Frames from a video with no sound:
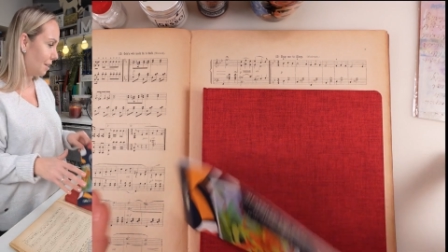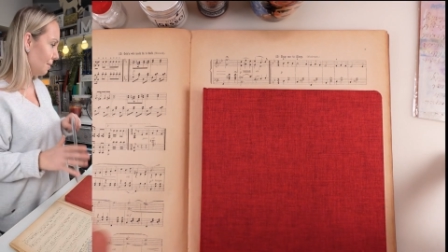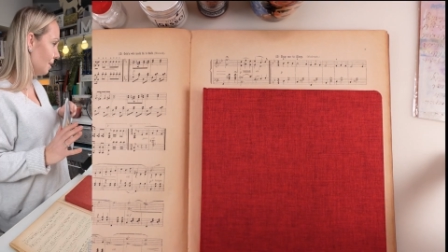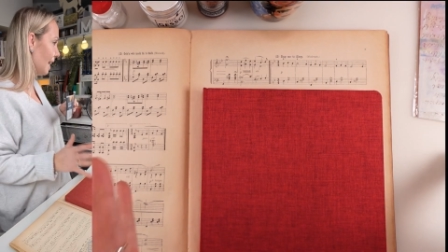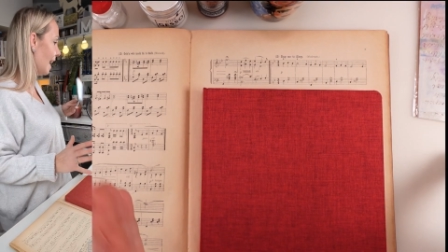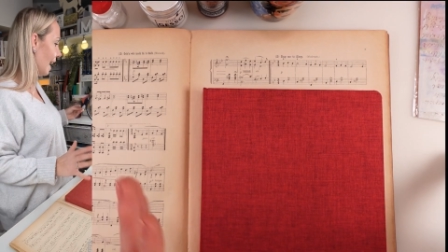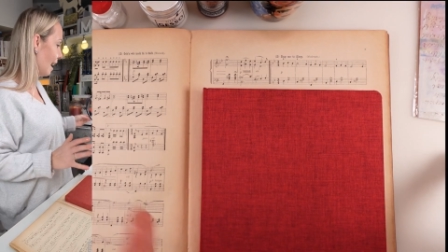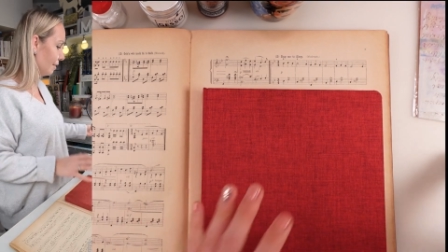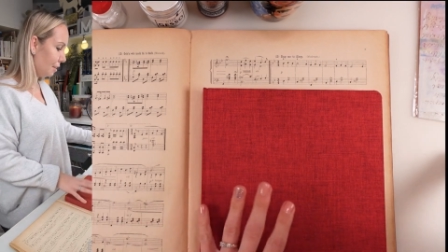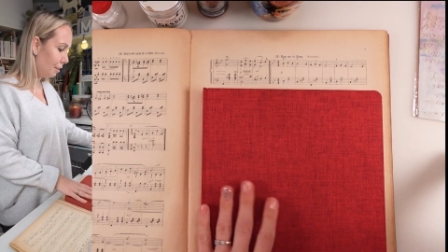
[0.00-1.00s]
I don't know.
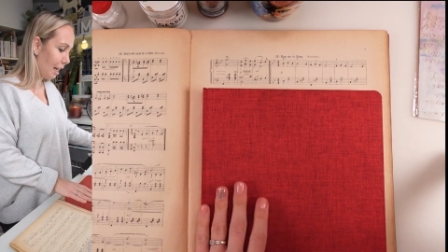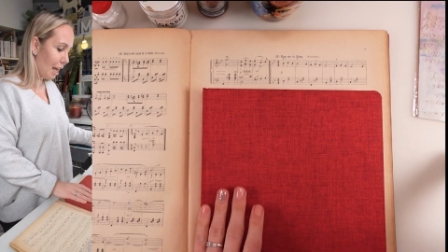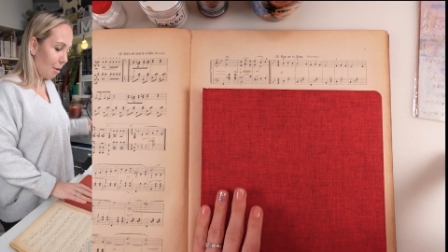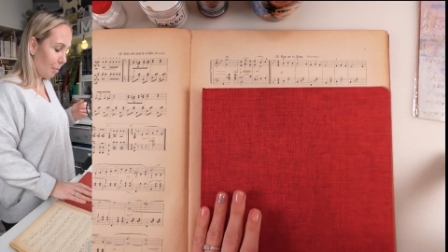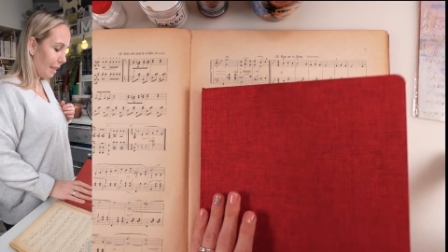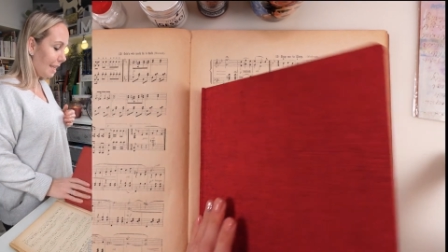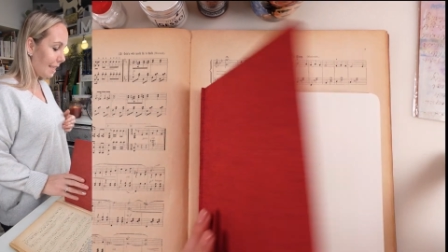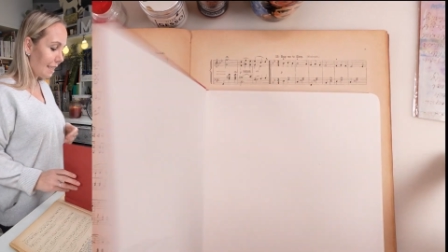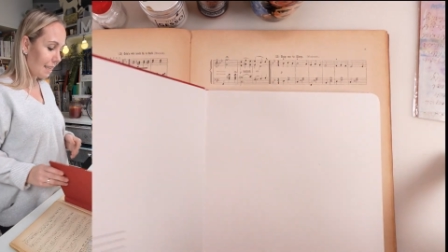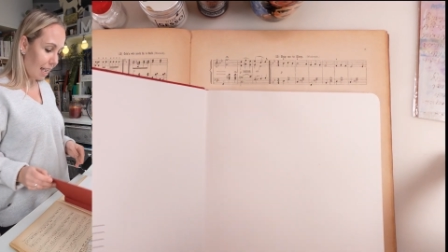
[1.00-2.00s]
Have a look. But
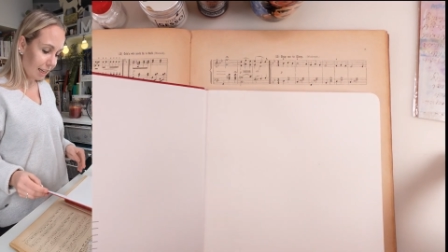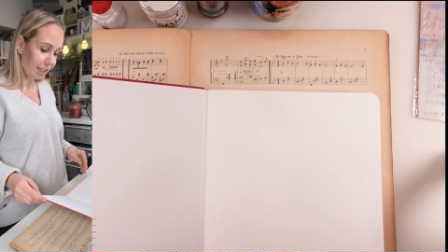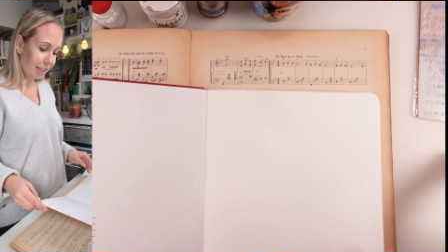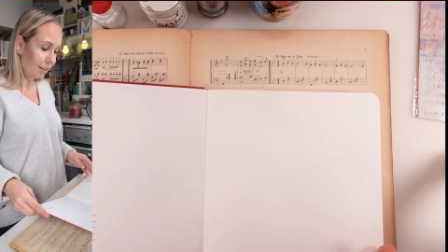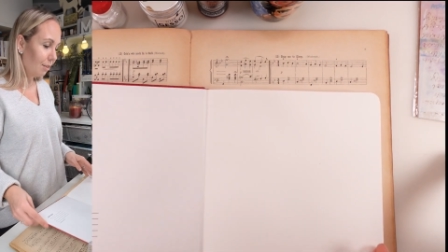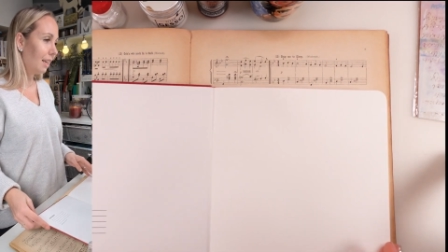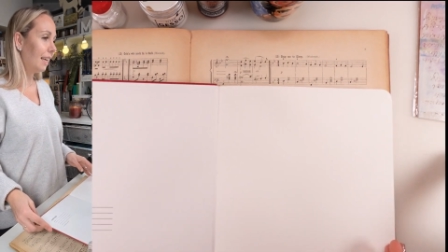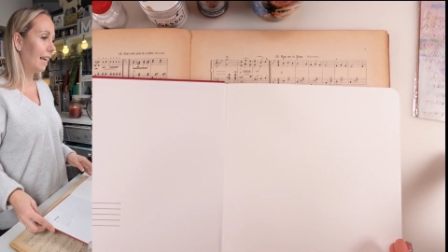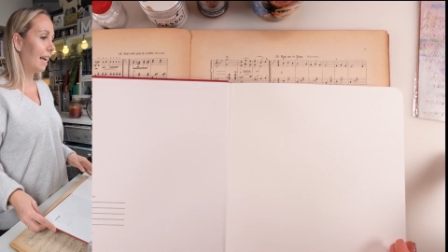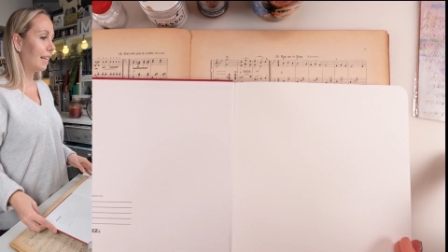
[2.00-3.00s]
this is actually
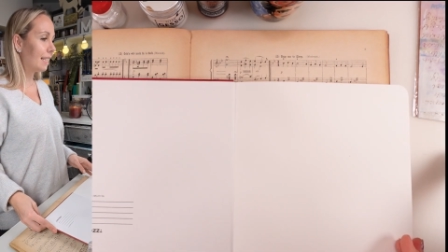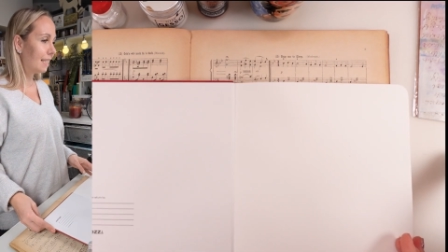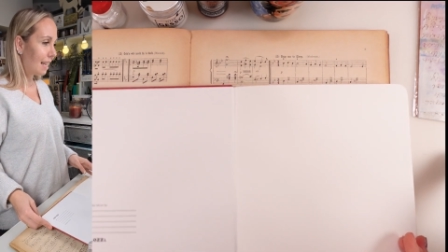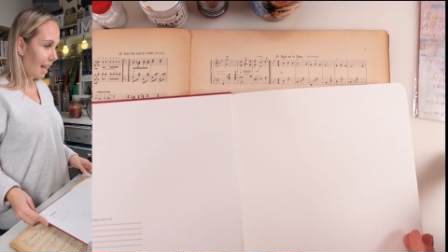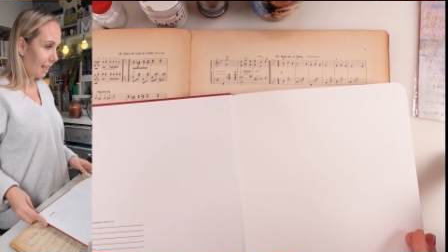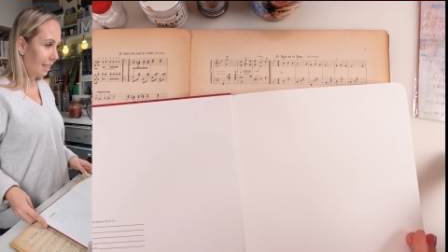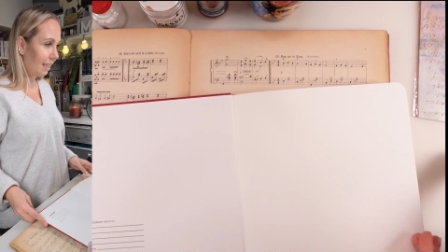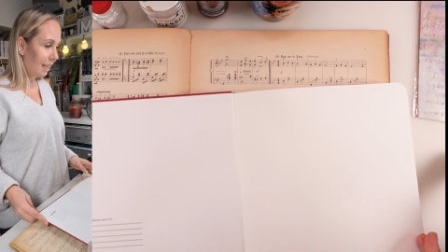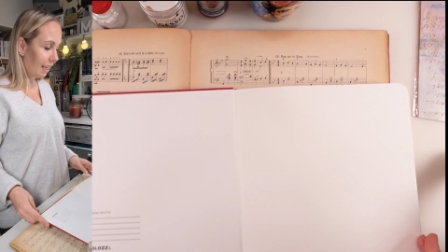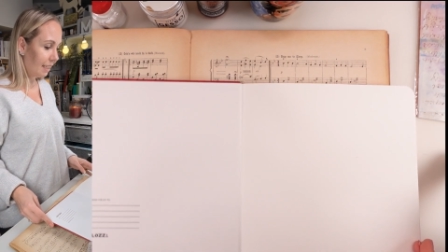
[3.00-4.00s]
looking
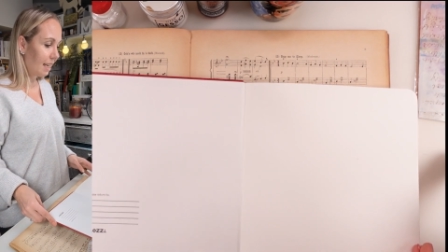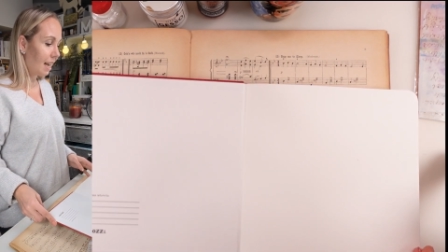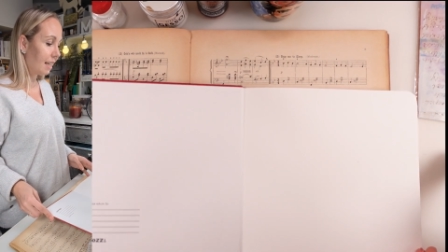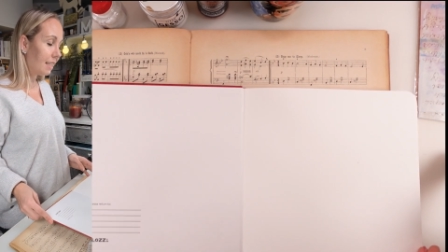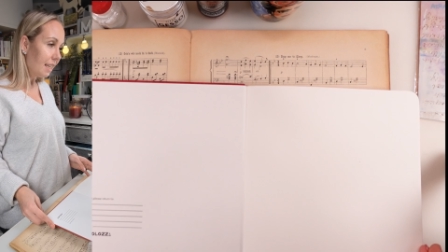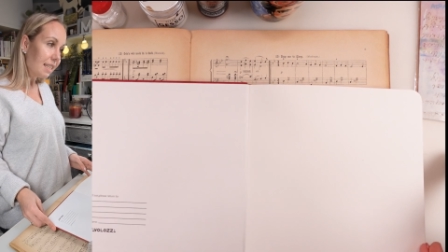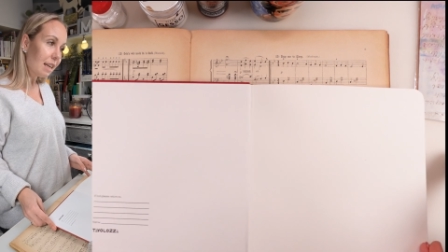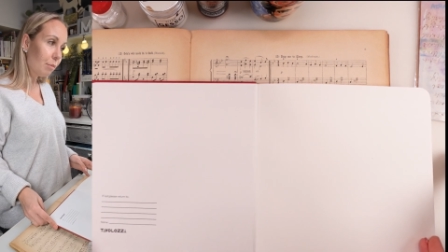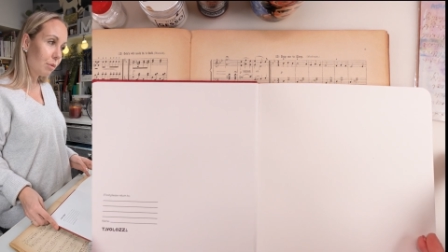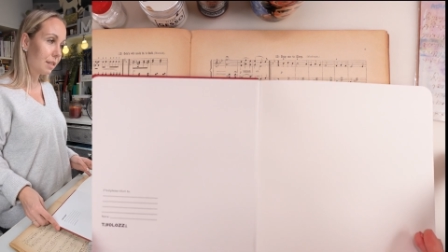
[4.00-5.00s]
exactly like the
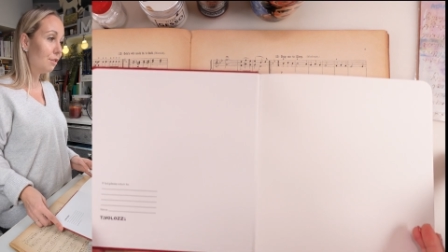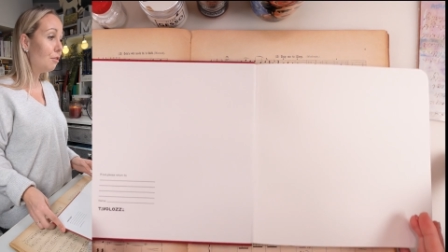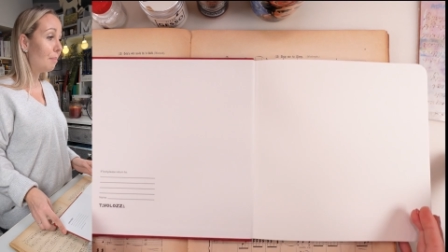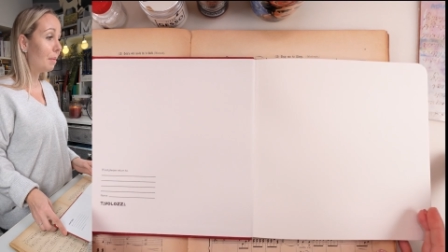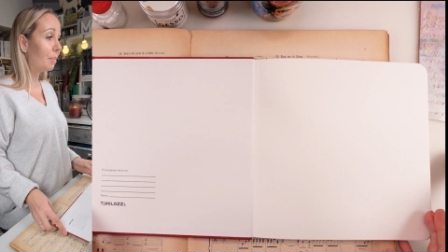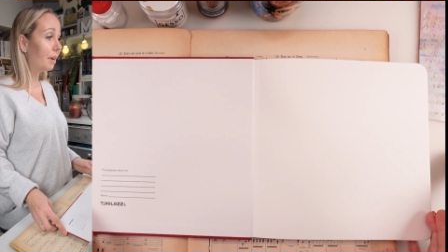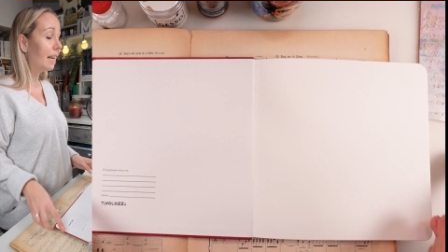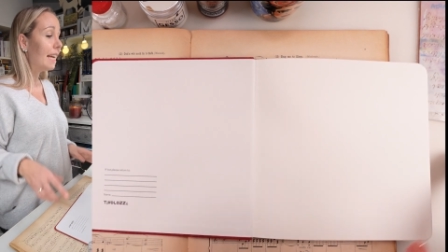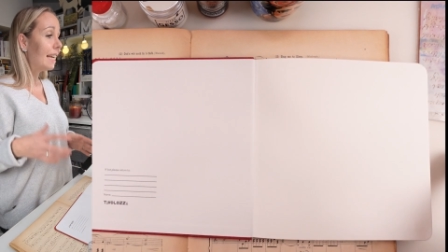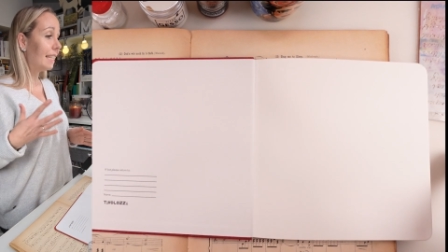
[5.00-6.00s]
Arteza books. Do you remember
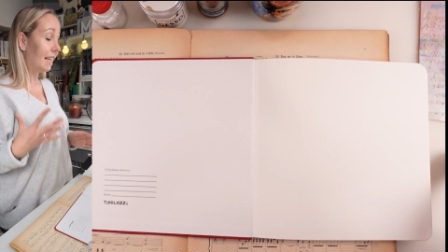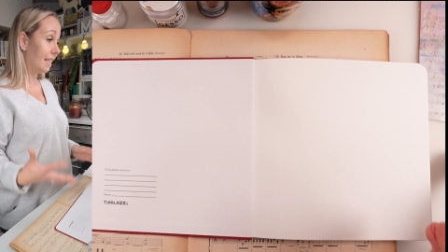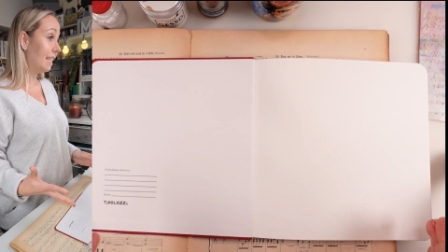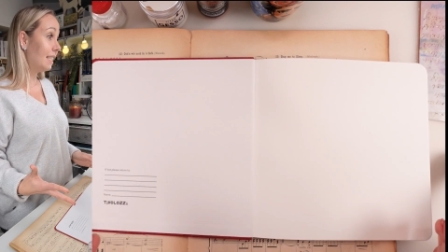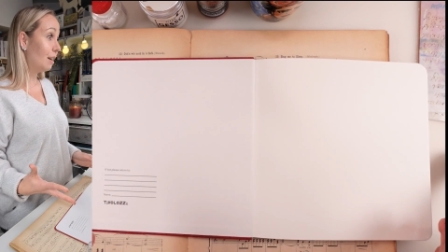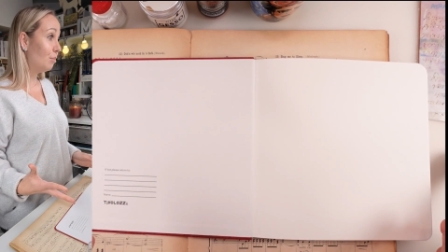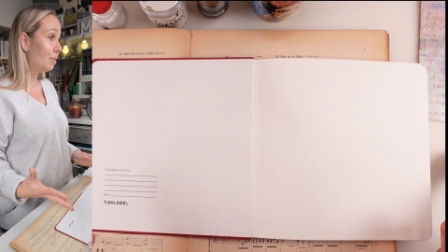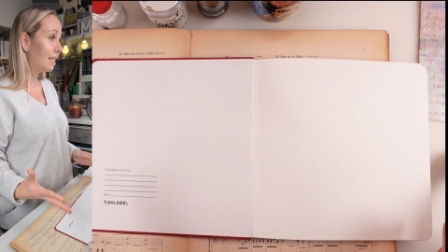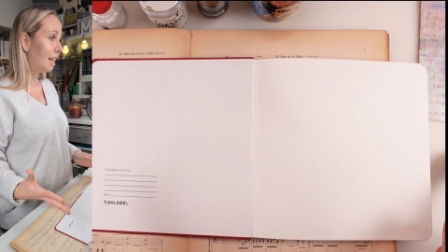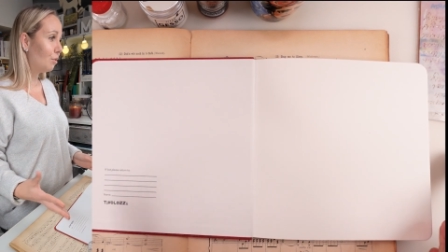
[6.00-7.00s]
the Arteza
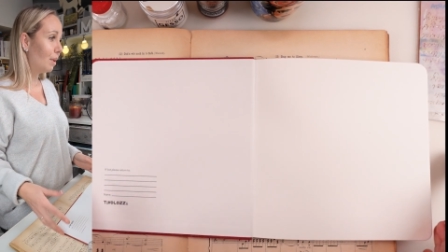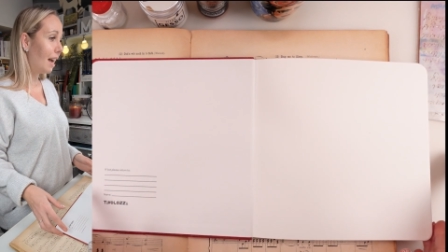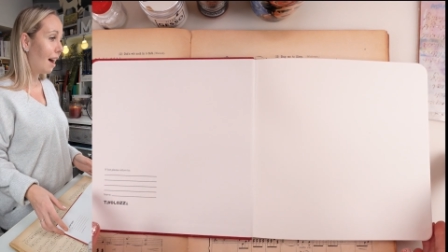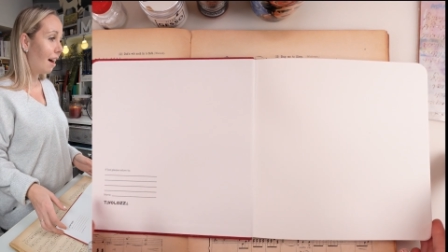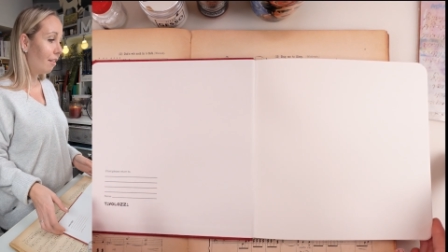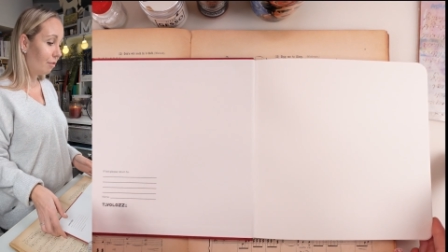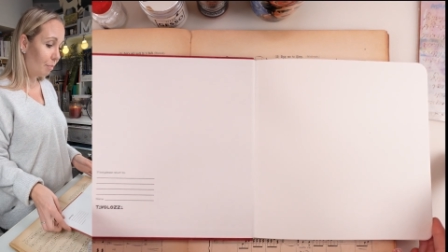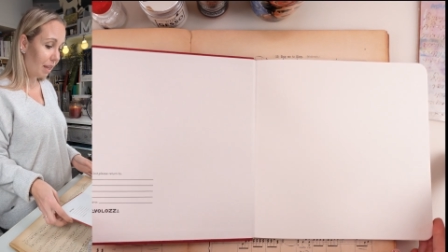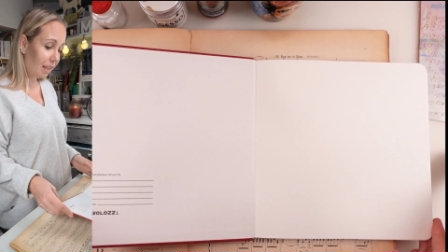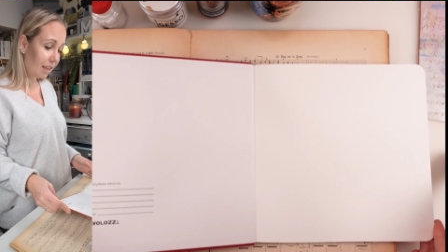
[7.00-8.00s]
books that we have
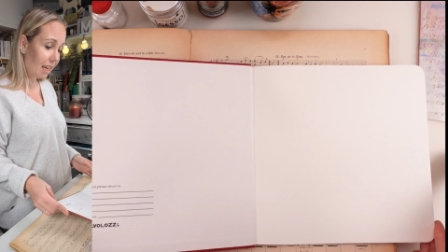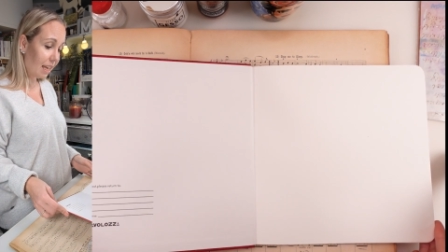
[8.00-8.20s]
been